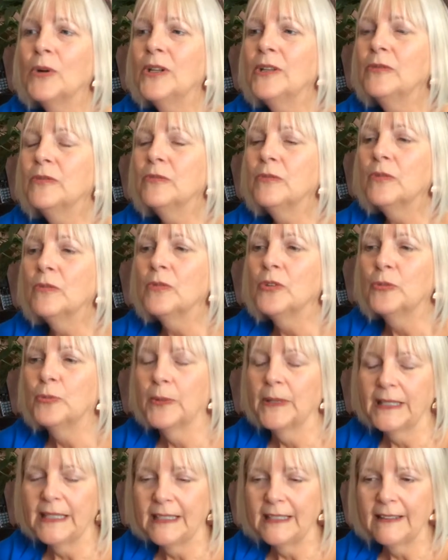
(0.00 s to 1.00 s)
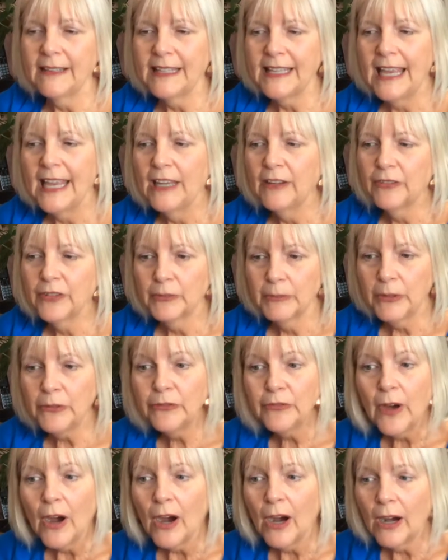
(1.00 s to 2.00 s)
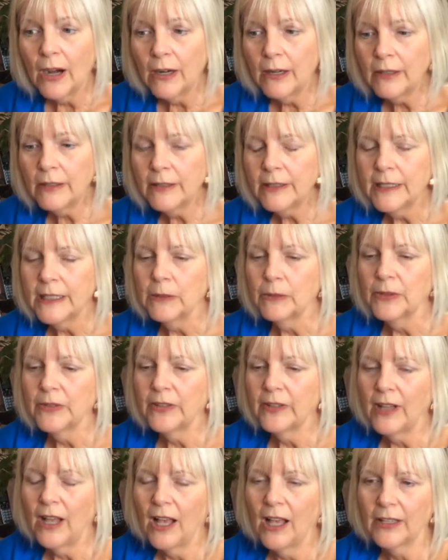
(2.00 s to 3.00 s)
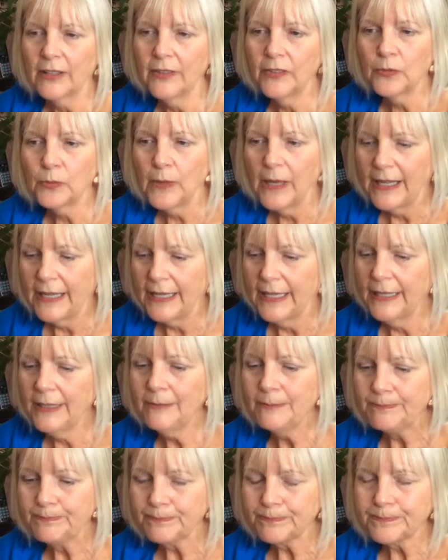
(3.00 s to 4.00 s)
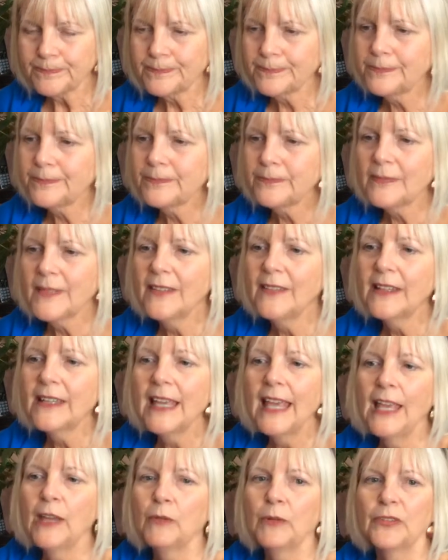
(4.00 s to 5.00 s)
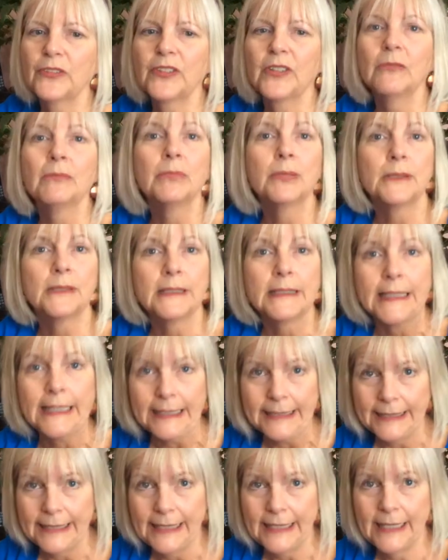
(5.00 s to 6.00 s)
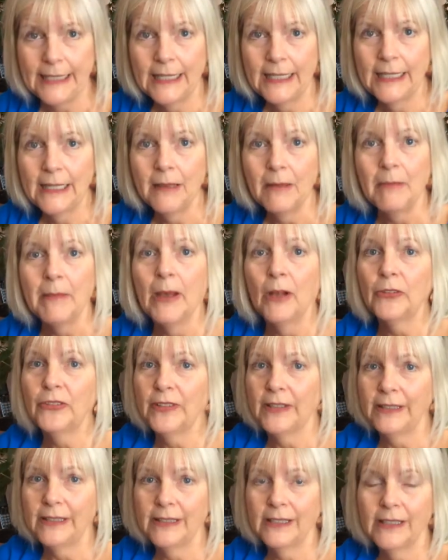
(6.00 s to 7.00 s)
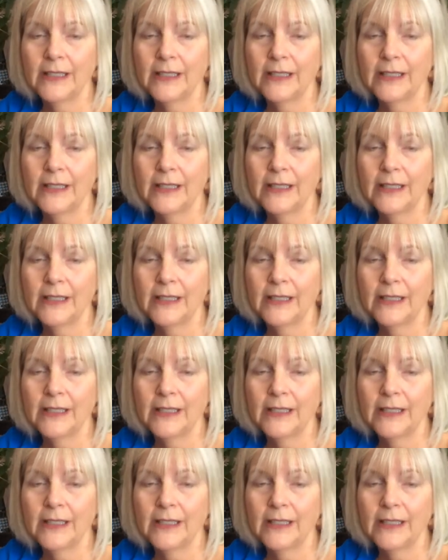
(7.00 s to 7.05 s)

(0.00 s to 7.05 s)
one was bringing the cake from afar. It was an August wedding. The cake was completely melted,